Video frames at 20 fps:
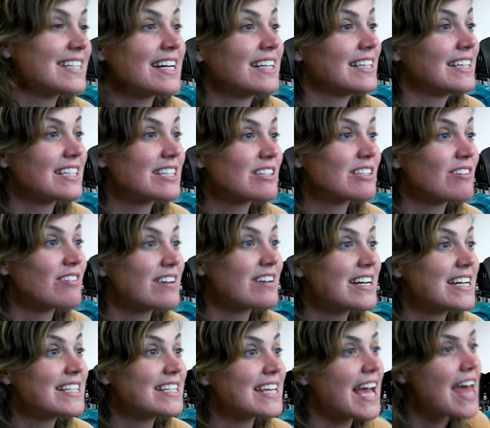telling
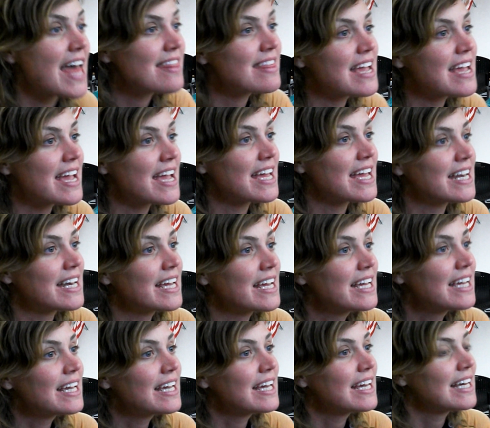stories. And then
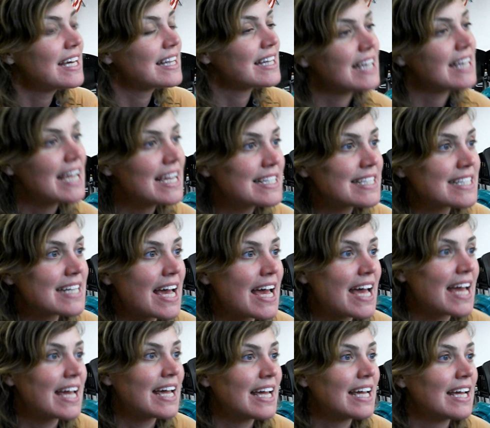the next
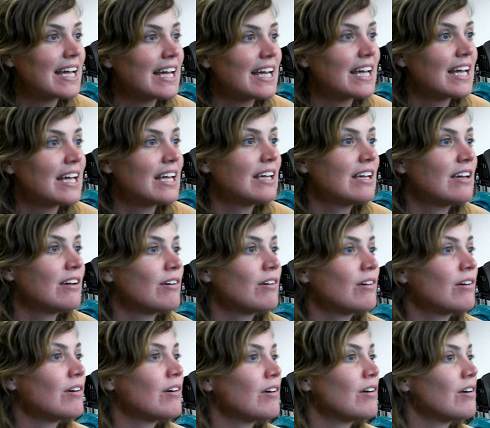day,
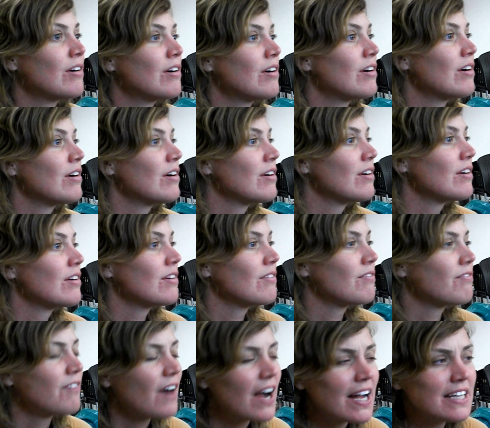you're
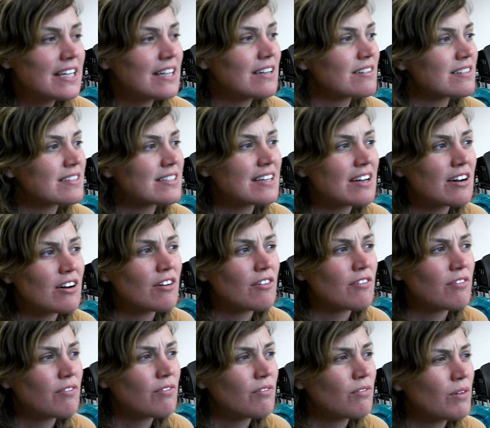finding
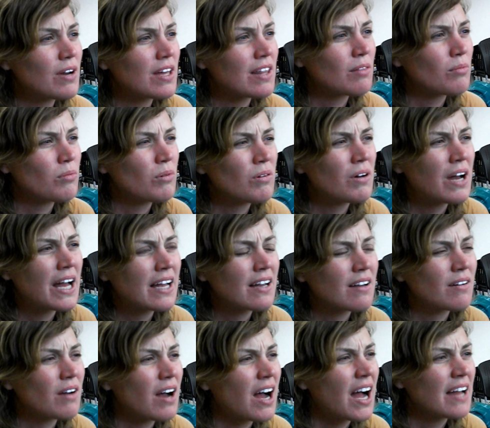yourself with, well, hang
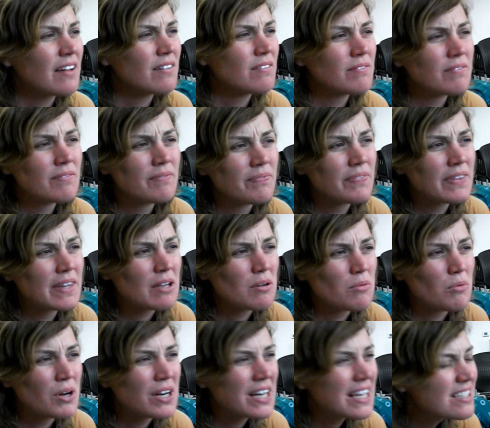on,
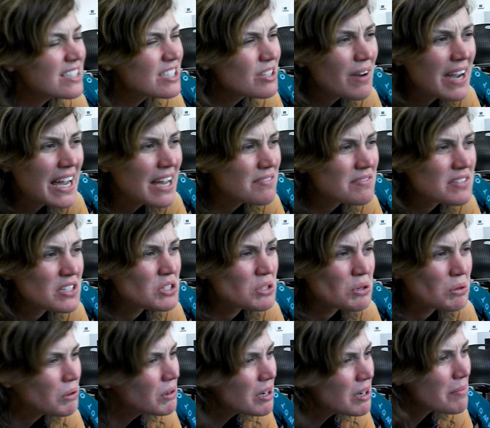what else do I have to
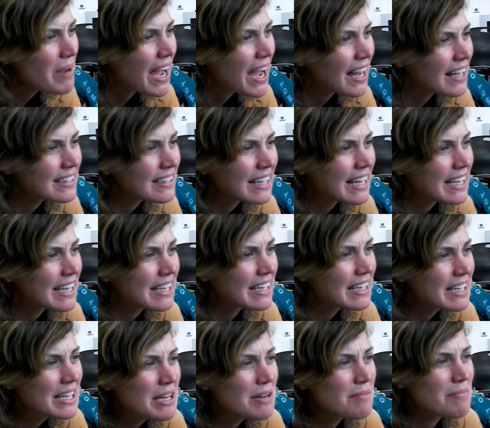talk about?
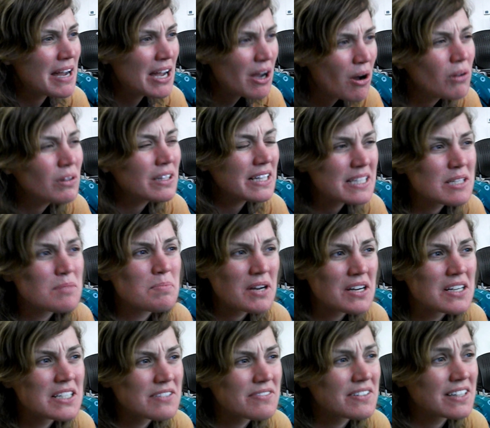Like, my whole
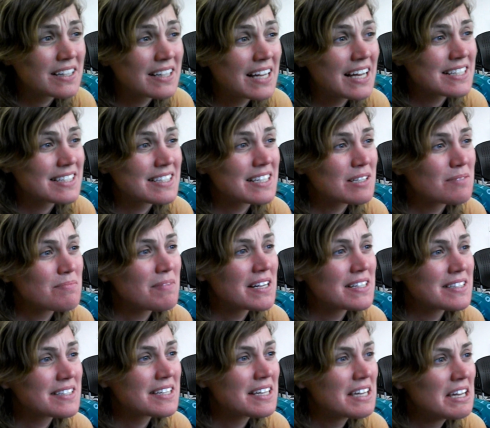experience for the last 6
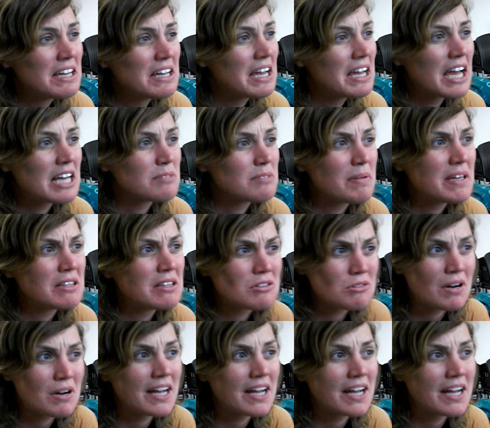months has been the